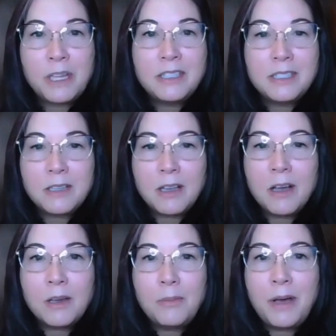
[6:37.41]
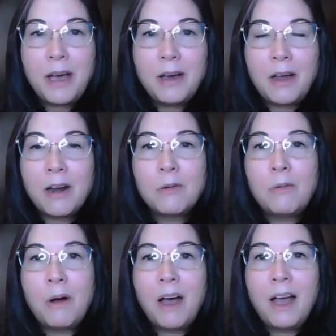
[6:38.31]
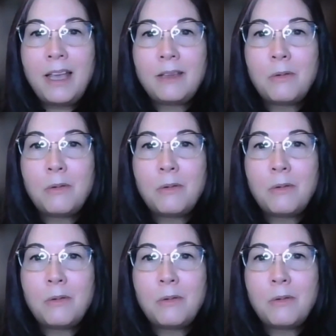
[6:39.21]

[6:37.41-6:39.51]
let's talk about our why.